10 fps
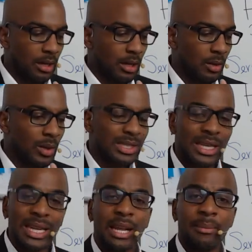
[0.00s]

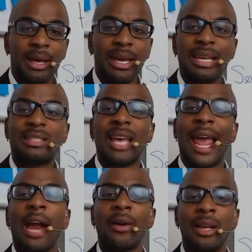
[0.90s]
leading me into
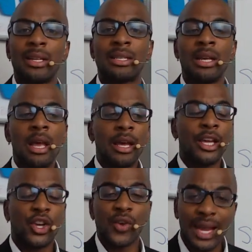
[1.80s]
areas,
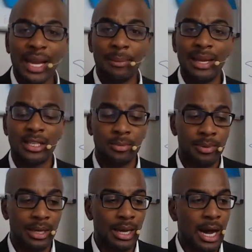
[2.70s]
creating me to
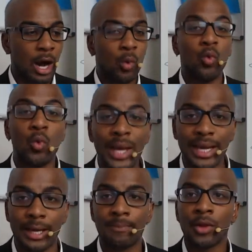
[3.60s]
be
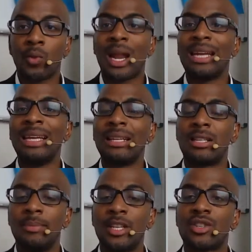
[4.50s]
weak when I needed
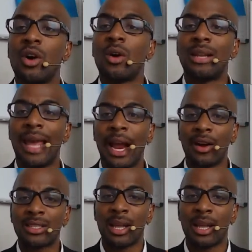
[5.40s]
to be strong in the areas.